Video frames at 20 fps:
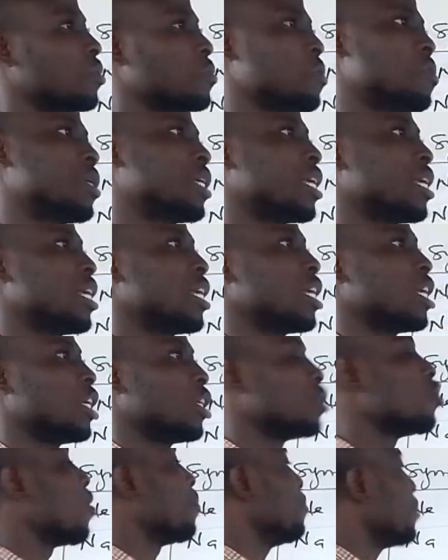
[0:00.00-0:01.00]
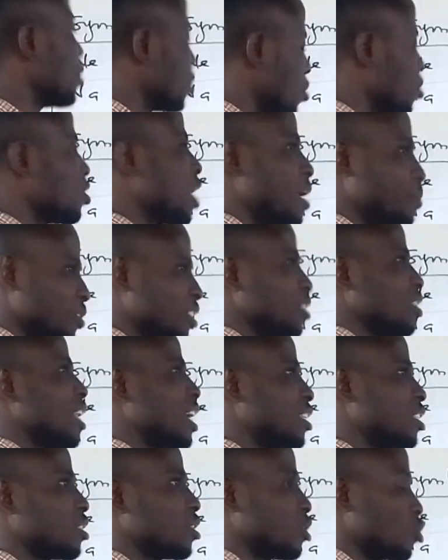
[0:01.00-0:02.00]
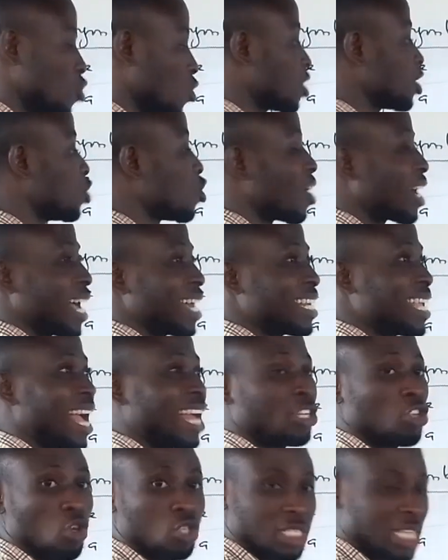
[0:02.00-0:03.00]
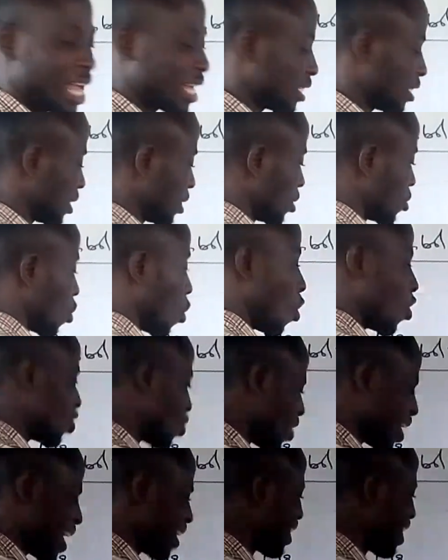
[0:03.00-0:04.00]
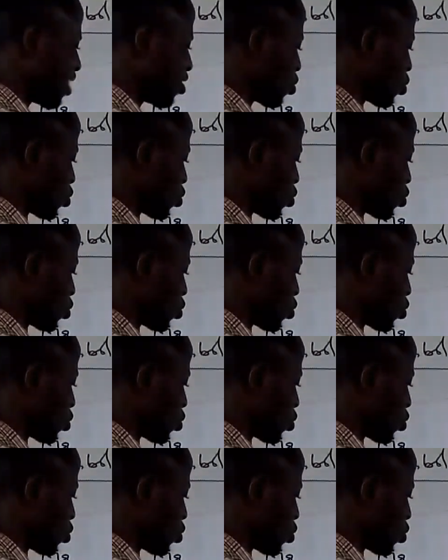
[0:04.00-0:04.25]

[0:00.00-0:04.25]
Okay, your garri and your sand, or your garri and